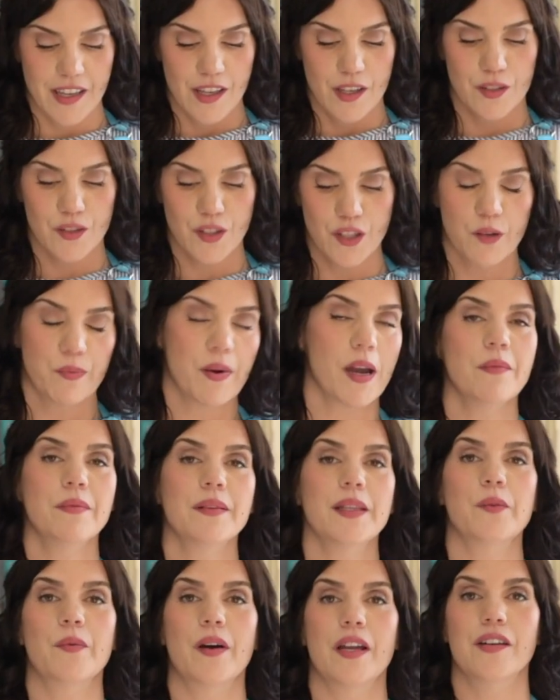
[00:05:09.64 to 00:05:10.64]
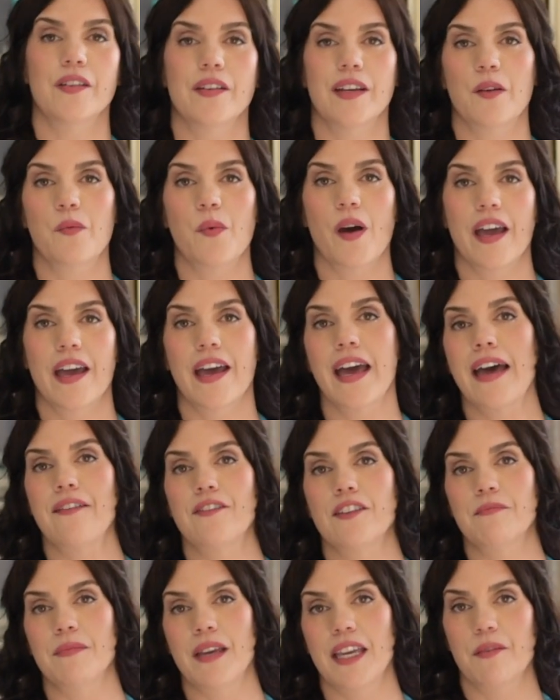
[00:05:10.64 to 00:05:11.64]
So you're probably wondering why I
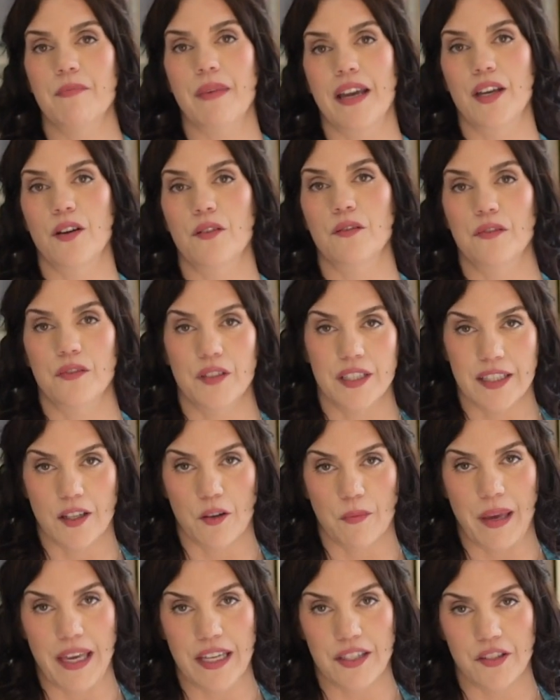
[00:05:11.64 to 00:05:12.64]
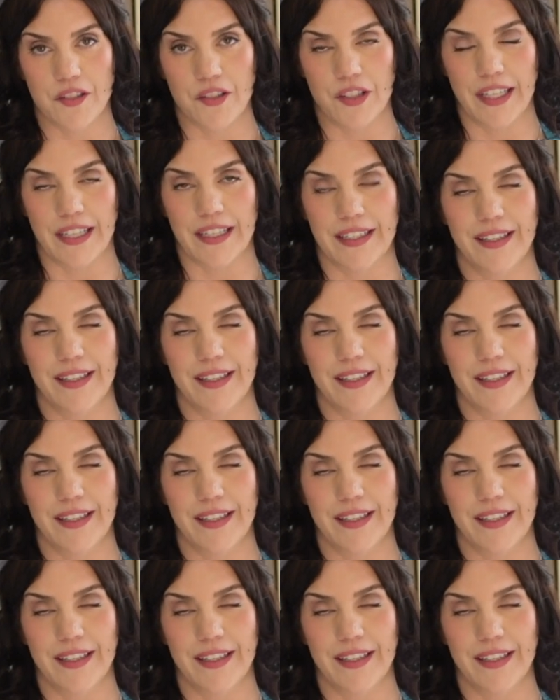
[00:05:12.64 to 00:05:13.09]
haven't made my own phyllo pastry.